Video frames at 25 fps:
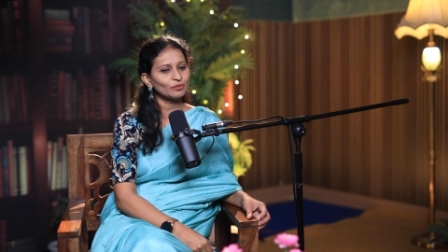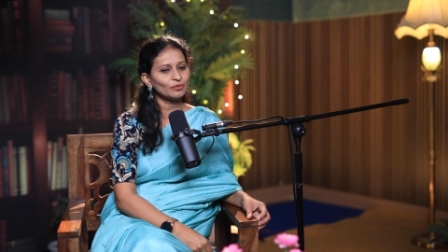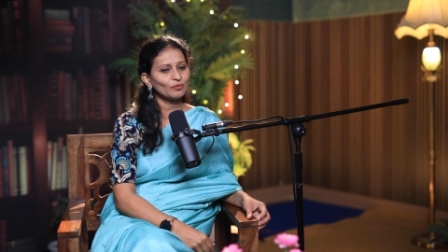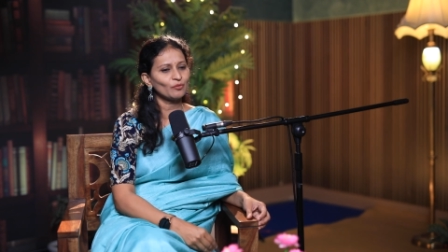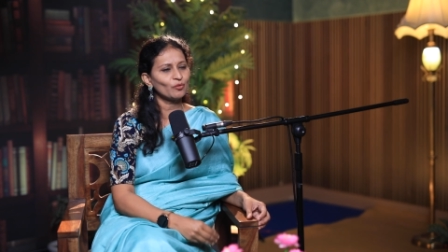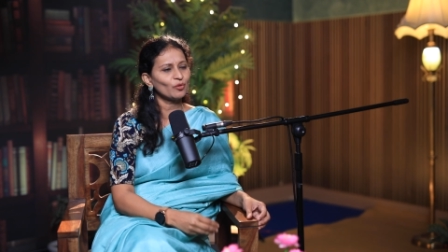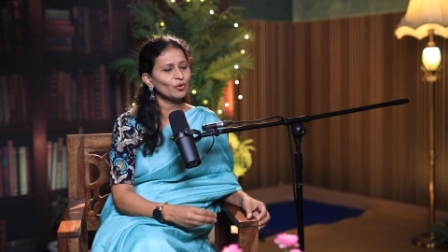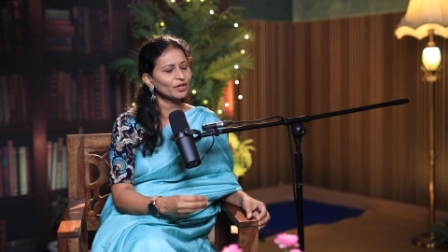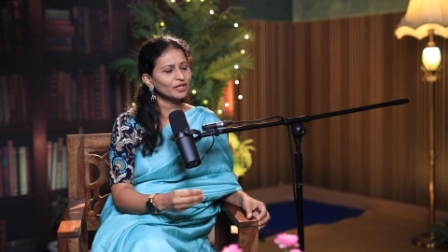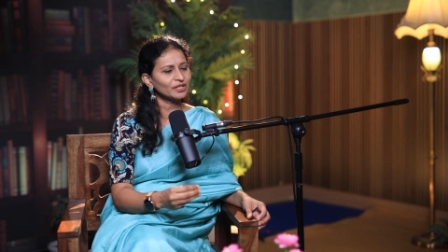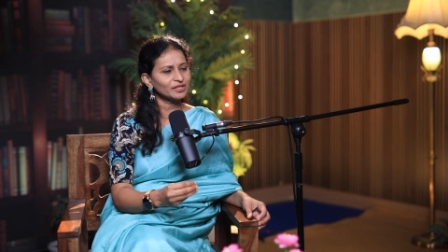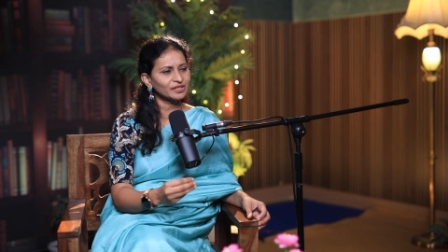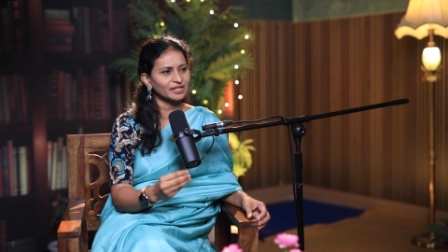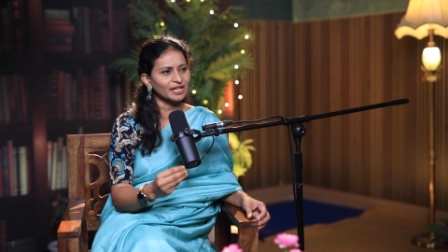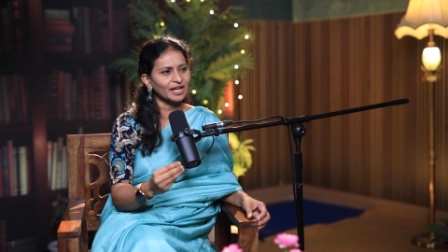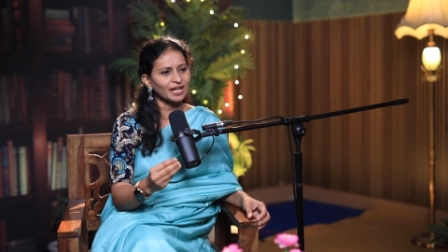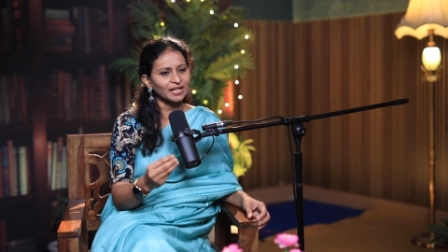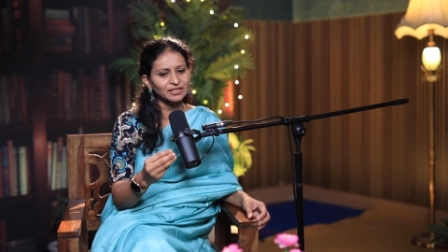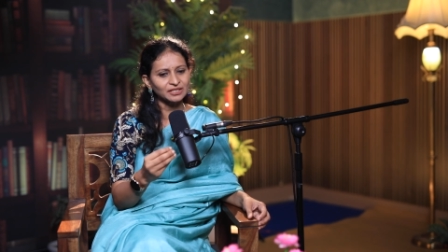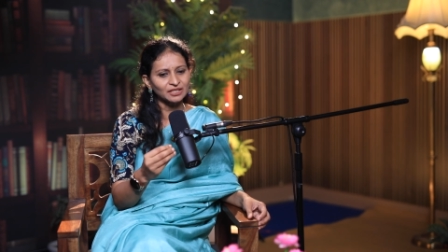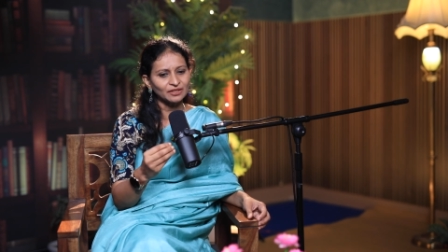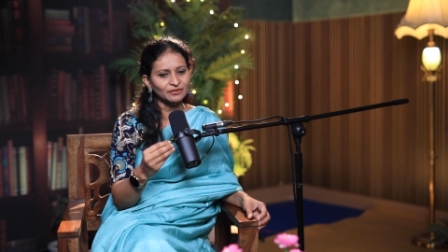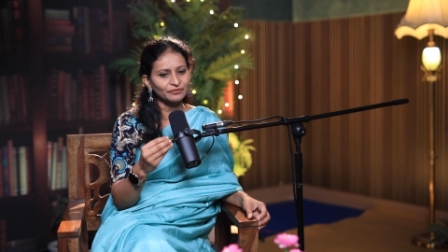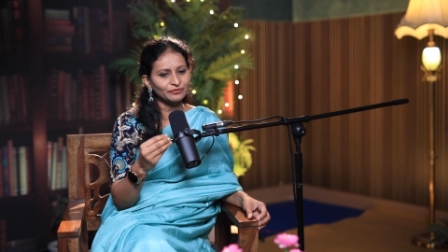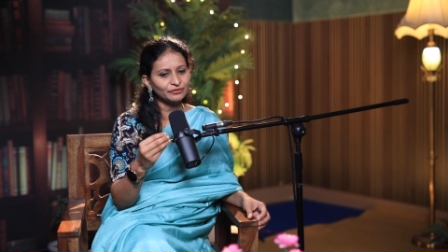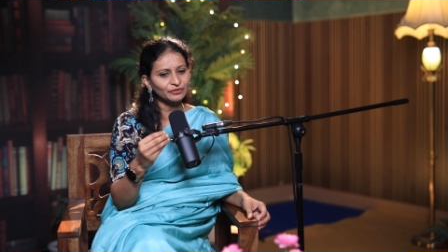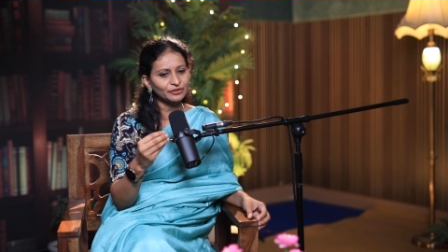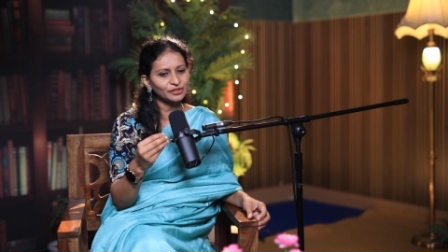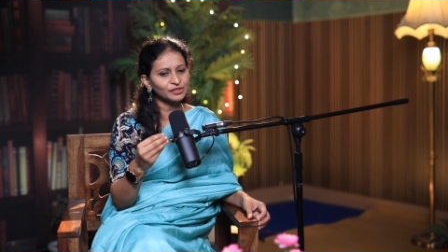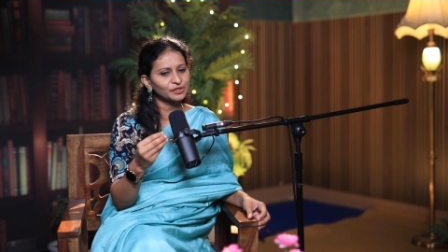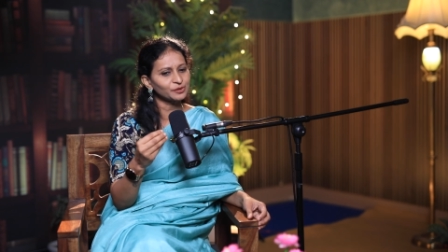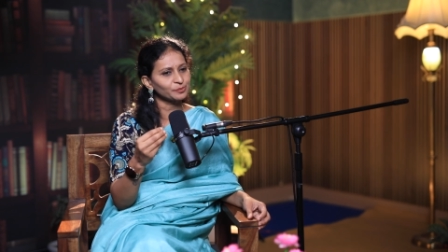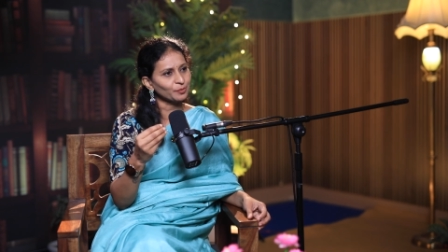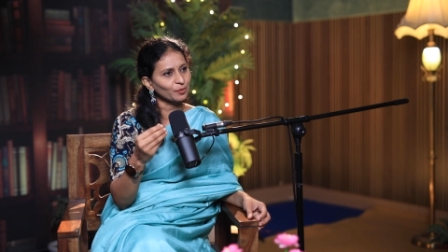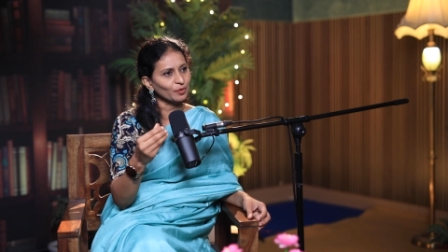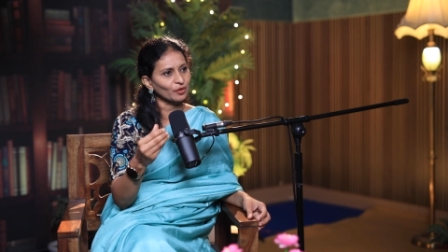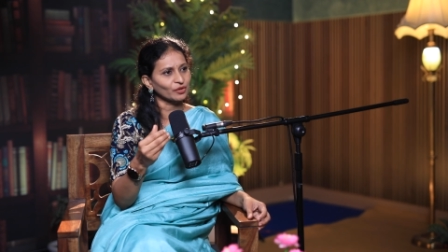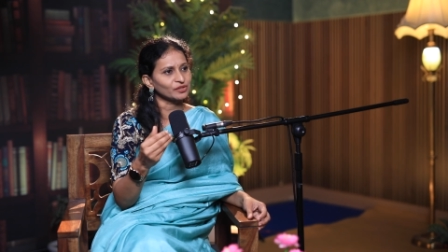what is the actual
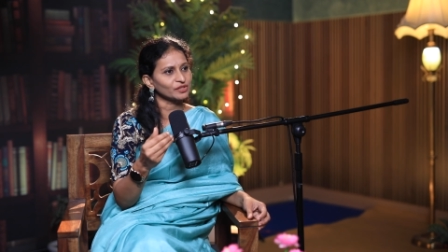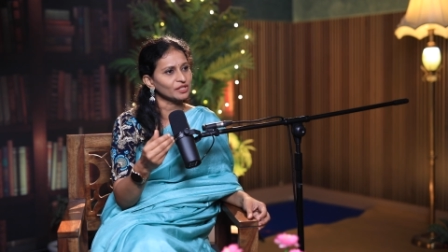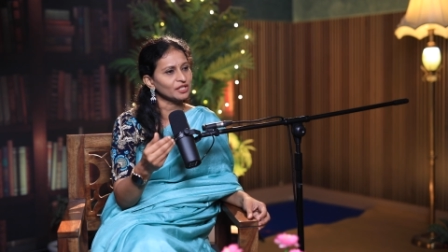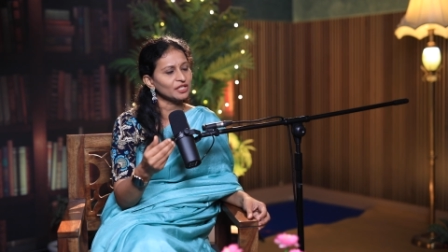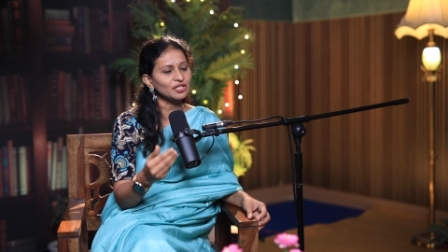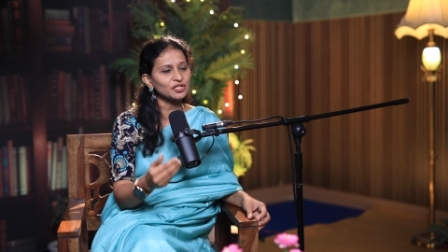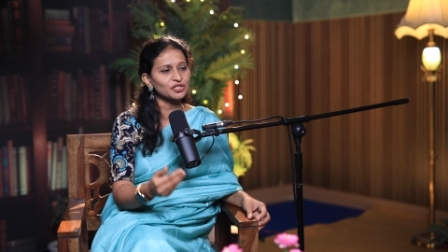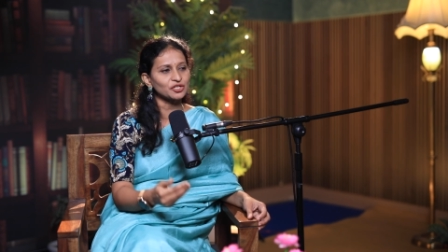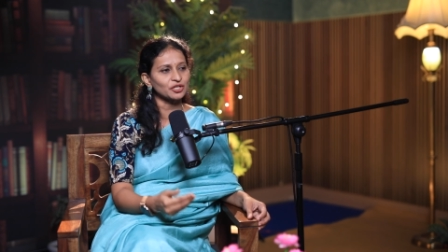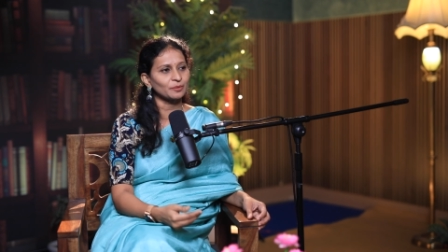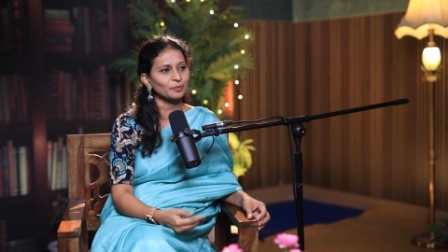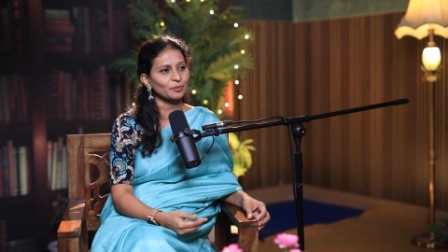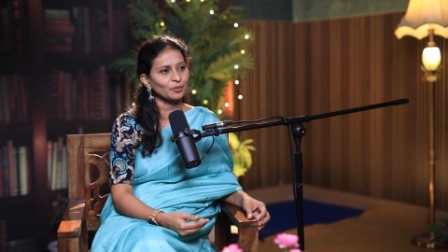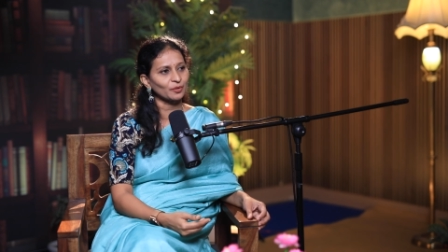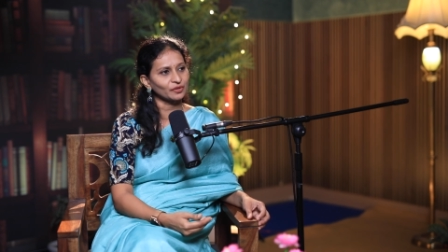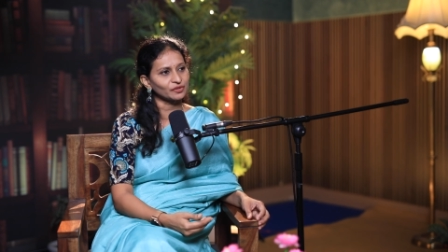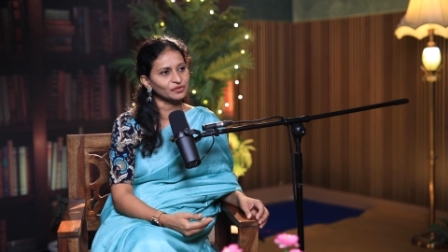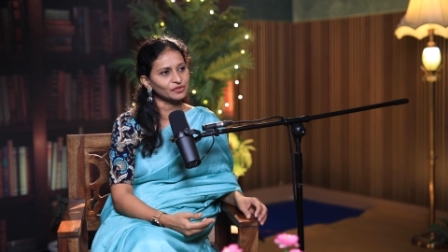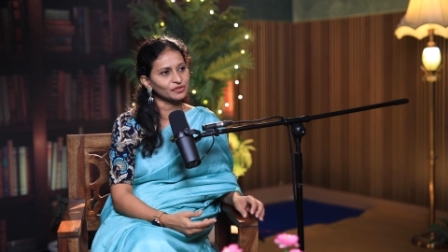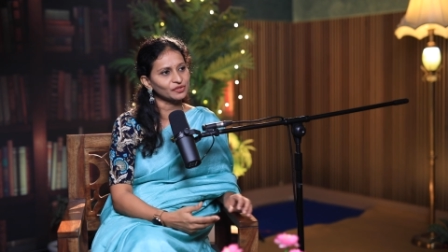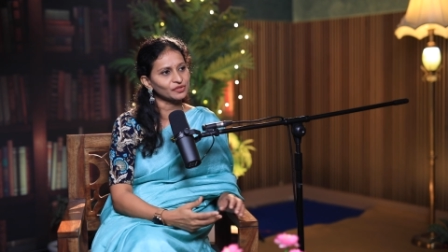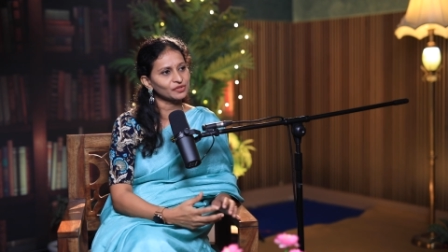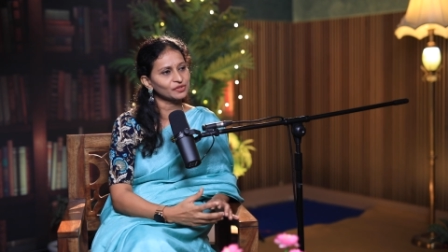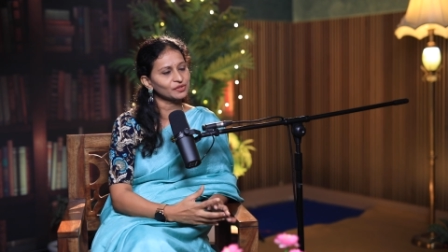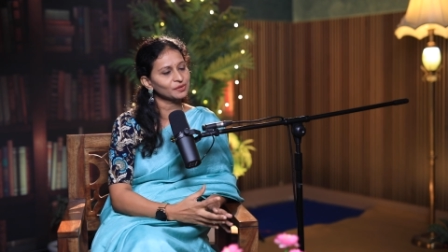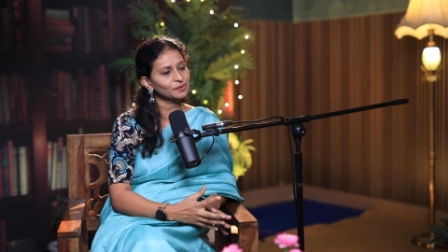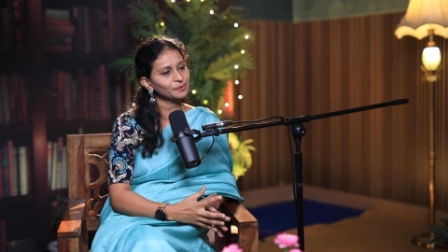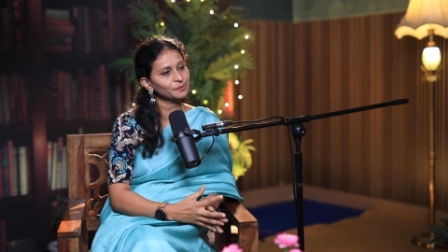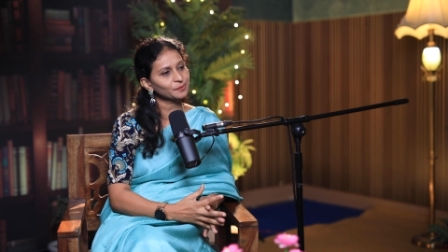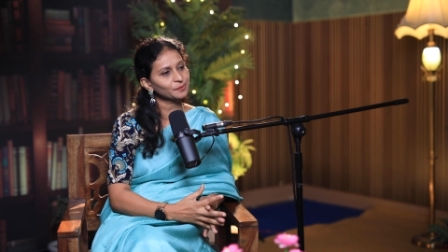initial process?